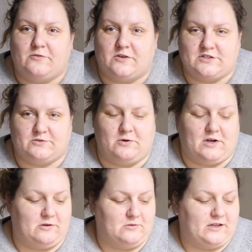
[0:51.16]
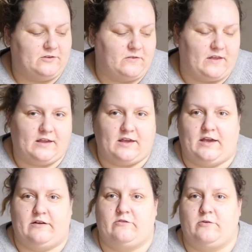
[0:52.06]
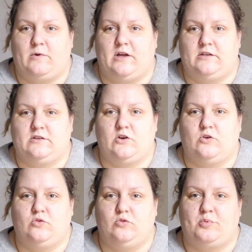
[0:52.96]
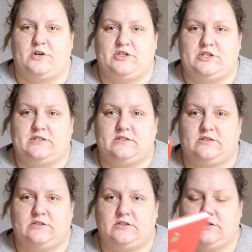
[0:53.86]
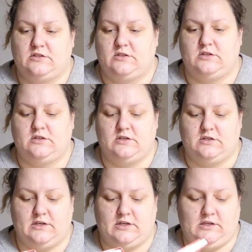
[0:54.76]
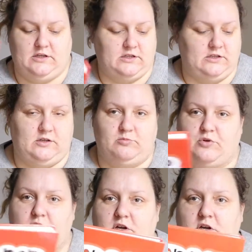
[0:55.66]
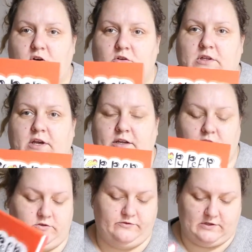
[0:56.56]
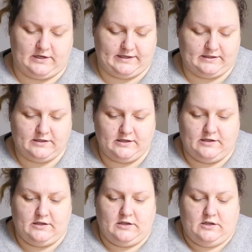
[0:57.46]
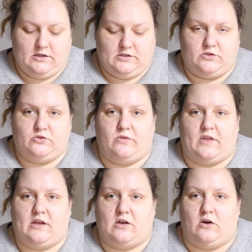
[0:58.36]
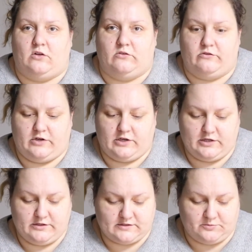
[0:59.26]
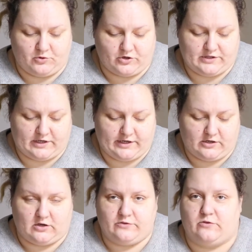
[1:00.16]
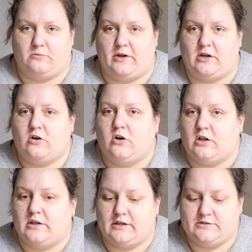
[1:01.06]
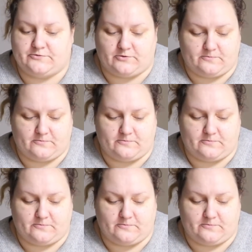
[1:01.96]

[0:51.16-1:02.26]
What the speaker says: First of all, I would like to thank everyone who purchased the any book online, offline. To thank all of the support I got from my colleagues,